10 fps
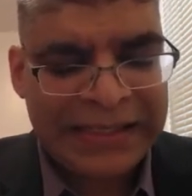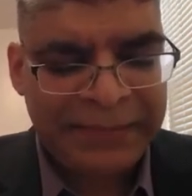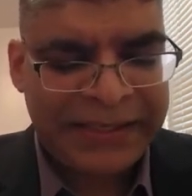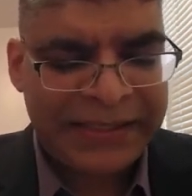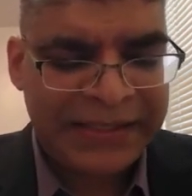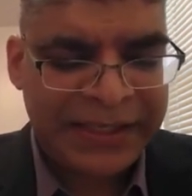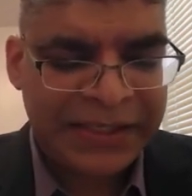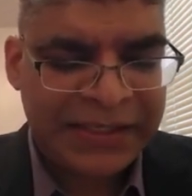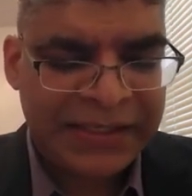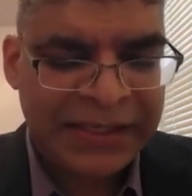
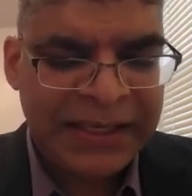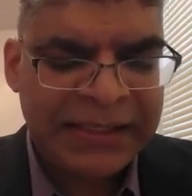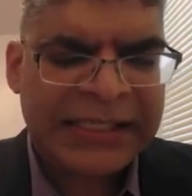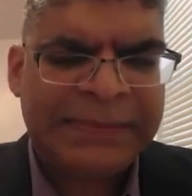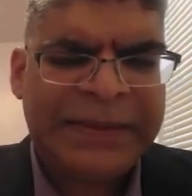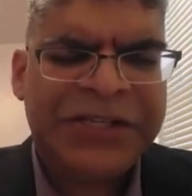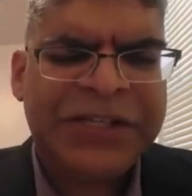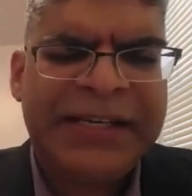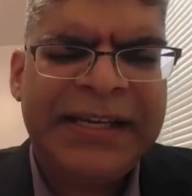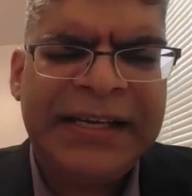presentation just by
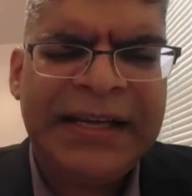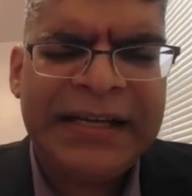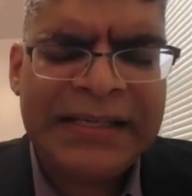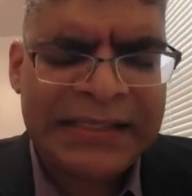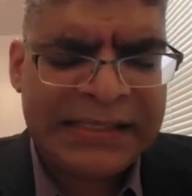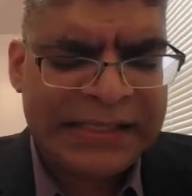sharing a